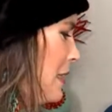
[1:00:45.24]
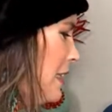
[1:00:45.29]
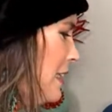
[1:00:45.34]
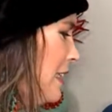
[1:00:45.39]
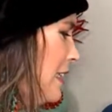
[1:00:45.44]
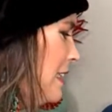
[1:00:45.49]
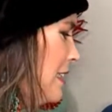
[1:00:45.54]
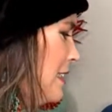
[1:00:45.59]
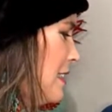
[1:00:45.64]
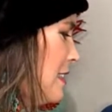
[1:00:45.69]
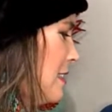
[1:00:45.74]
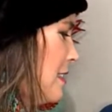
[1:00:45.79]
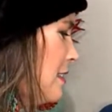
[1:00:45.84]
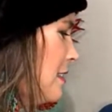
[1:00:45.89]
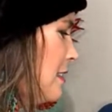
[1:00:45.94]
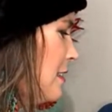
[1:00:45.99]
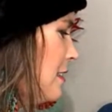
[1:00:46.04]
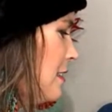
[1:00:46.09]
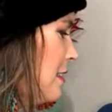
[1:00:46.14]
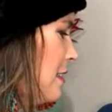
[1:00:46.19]
Please.
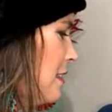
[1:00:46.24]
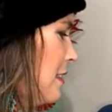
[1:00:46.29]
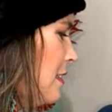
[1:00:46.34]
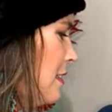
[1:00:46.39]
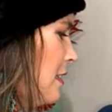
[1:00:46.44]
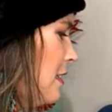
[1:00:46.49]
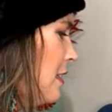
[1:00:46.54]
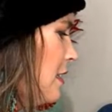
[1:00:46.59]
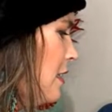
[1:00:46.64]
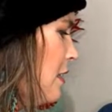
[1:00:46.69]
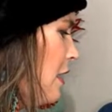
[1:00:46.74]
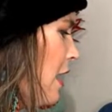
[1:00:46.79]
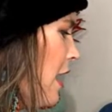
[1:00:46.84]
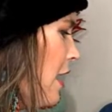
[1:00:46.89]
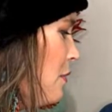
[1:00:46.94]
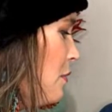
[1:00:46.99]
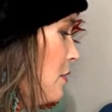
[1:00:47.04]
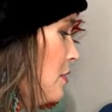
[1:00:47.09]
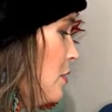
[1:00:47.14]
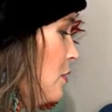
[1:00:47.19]

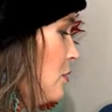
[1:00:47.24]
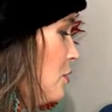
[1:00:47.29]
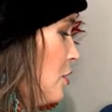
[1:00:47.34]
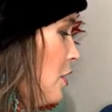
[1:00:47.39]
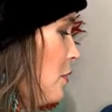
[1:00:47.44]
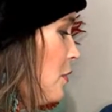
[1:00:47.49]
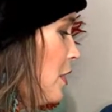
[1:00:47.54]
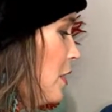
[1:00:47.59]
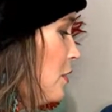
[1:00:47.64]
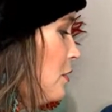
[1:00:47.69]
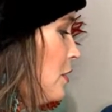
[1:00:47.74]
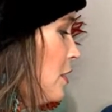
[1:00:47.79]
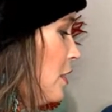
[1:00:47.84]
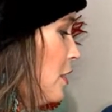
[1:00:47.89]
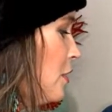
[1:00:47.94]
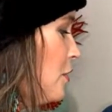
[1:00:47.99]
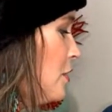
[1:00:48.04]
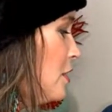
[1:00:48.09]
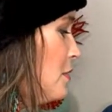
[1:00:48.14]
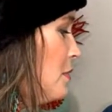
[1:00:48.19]
I told you I want to go look
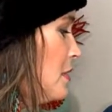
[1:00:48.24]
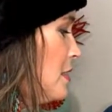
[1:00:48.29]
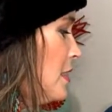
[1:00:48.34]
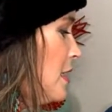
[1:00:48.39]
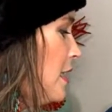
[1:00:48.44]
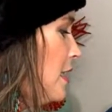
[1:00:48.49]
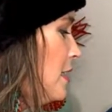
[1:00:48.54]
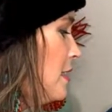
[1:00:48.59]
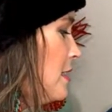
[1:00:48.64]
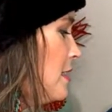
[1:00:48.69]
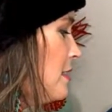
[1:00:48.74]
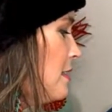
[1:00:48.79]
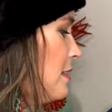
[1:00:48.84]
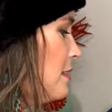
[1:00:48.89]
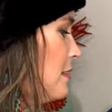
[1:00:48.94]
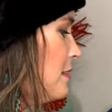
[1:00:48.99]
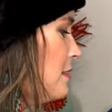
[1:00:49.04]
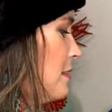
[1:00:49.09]
at Christmas lights.